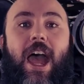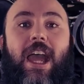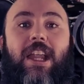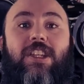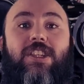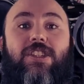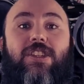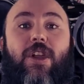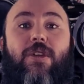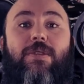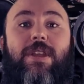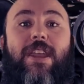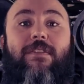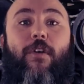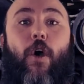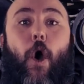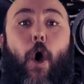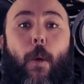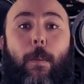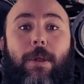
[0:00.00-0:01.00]
and so
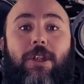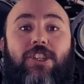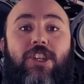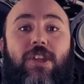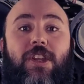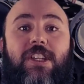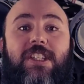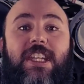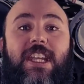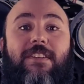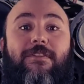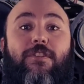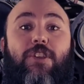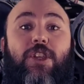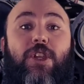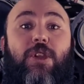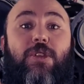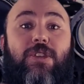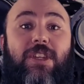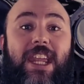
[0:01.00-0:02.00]
give opportunity for
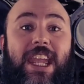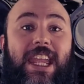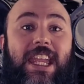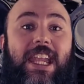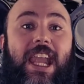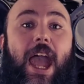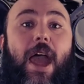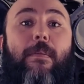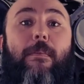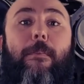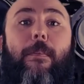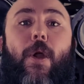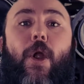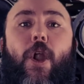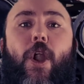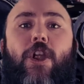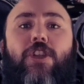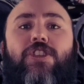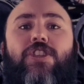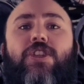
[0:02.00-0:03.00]
unique and
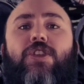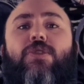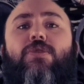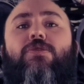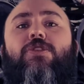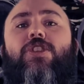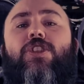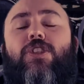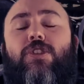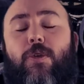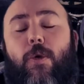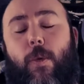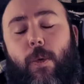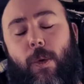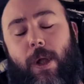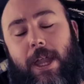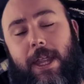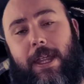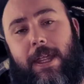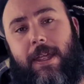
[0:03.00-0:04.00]
personal
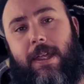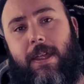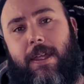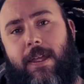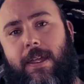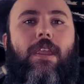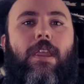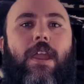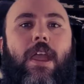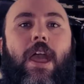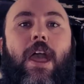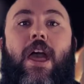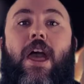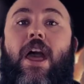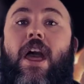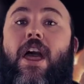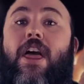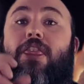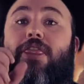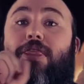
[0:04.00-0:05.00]
story.
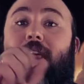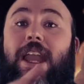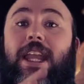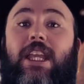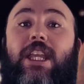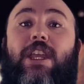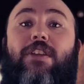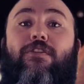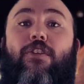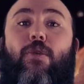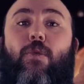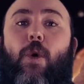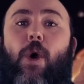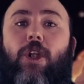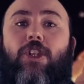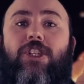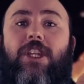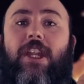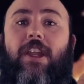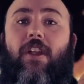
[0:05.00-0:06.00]
Thank you for
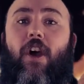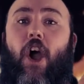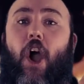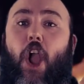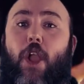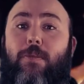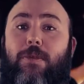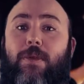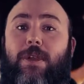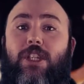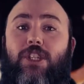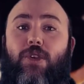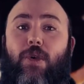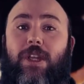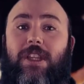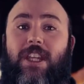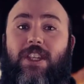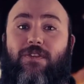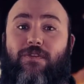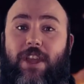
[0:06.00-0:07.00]
watching, and I hope you
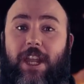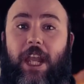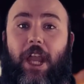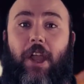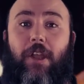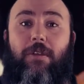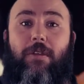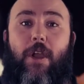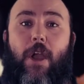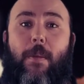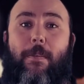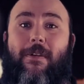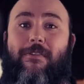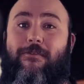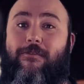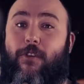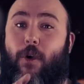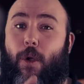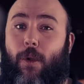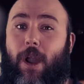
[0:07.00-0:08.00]
enjoyed this video.
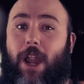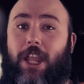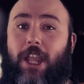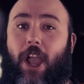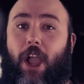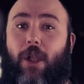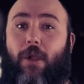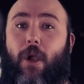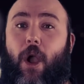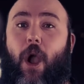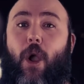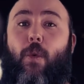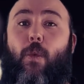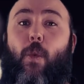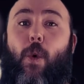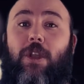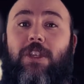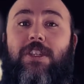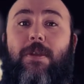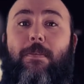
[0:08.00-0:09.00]
Before I go, I
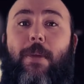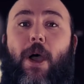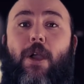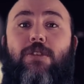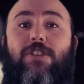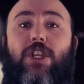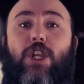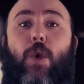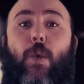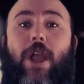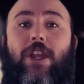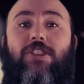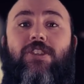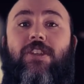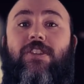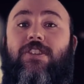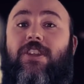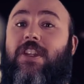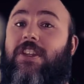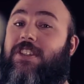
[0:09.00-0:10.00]
want to pose a
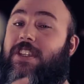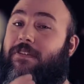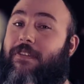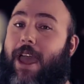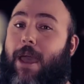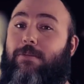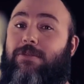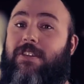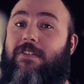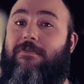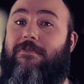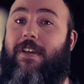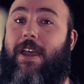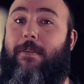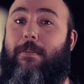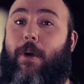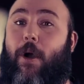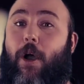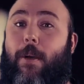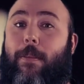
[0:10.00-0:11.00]
question to the Southampton
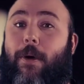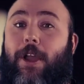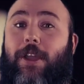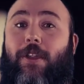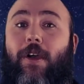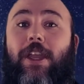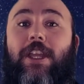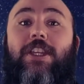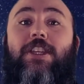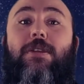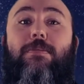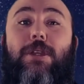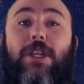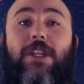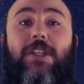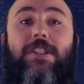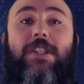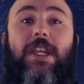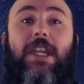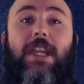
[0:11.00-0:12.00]
Vampire by Night
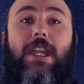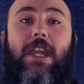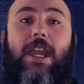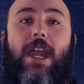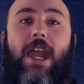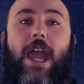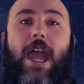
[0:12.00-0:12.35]
community.